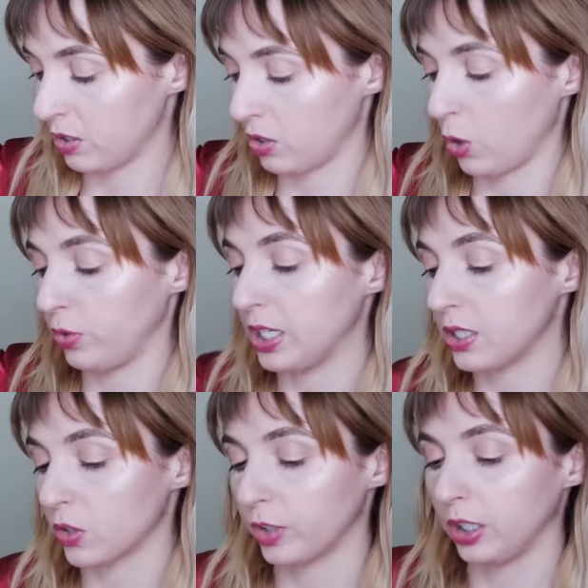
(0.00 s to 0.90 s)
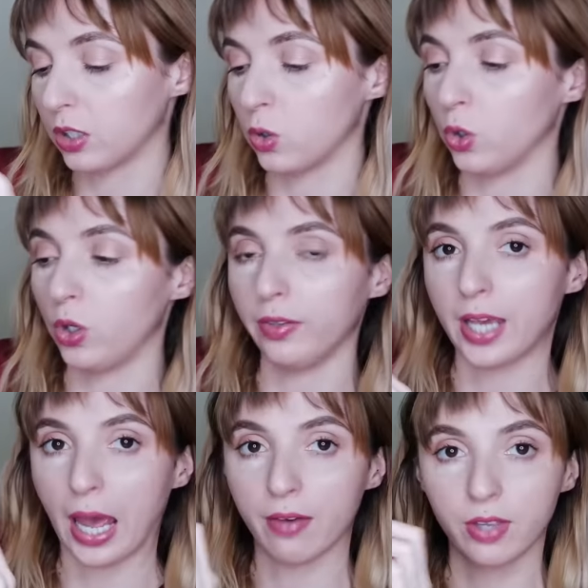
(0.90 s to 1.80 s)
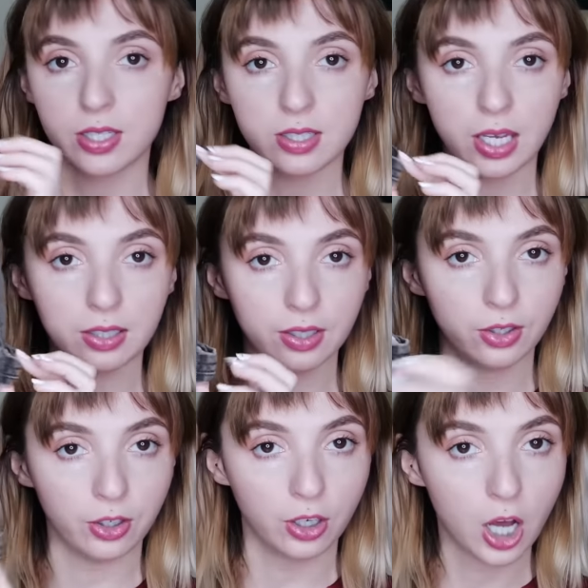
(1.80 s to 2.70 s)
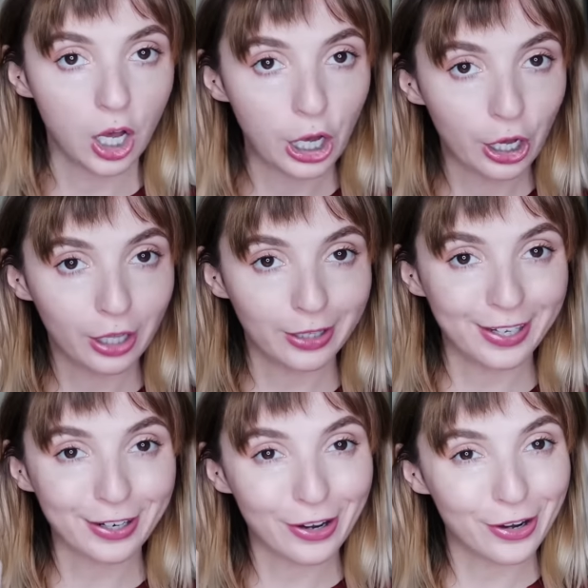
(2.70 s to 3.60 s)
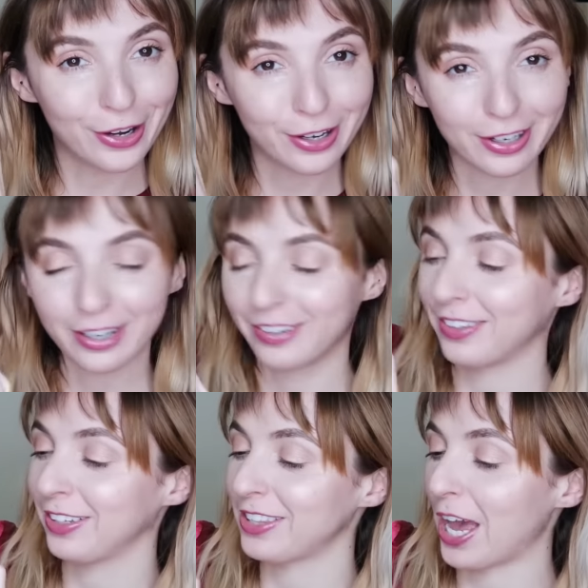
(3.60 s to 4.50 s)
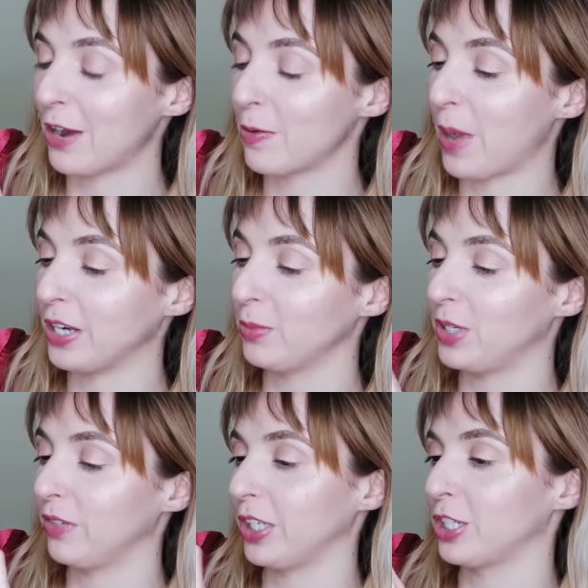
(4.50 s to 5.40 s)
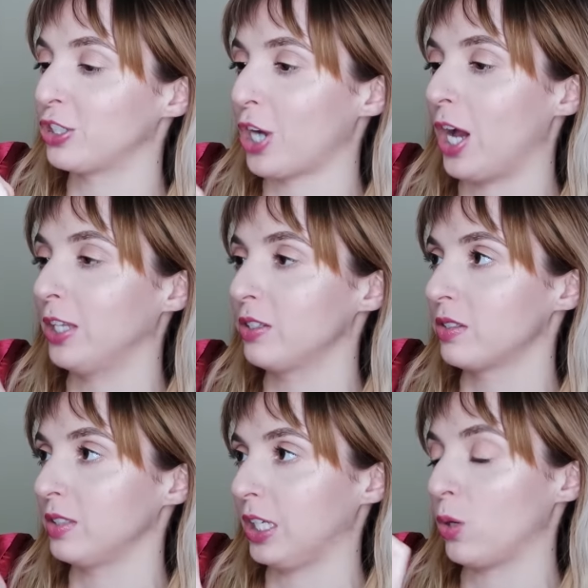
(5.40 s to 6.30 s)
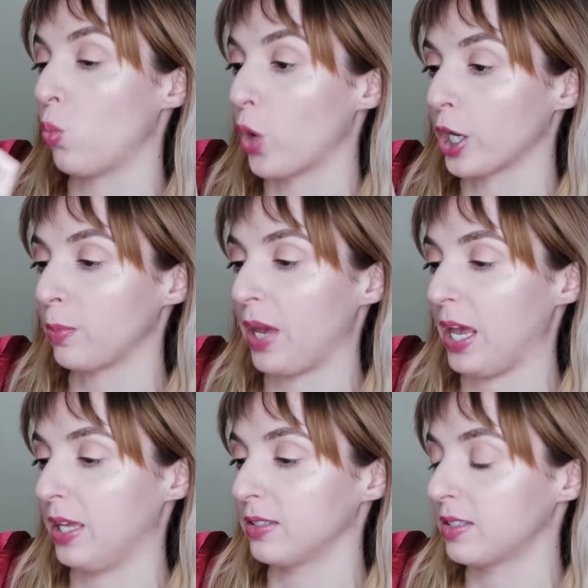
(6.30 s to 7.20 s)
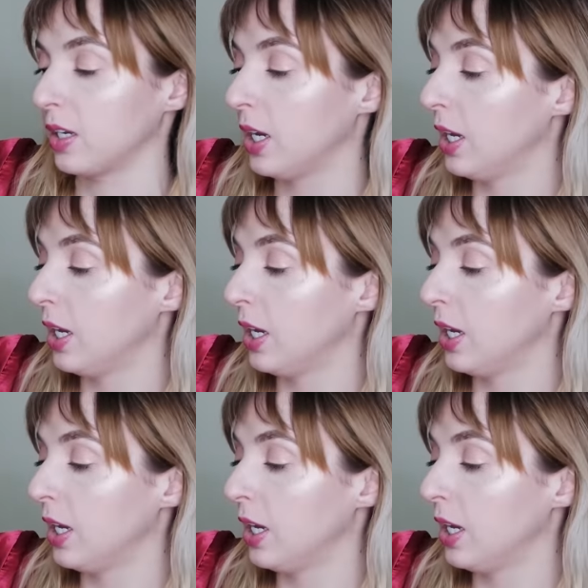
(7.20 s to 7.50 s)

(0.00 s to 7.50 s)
So these are really cool. They have this like little like hook that reminded me of like John's like work pants.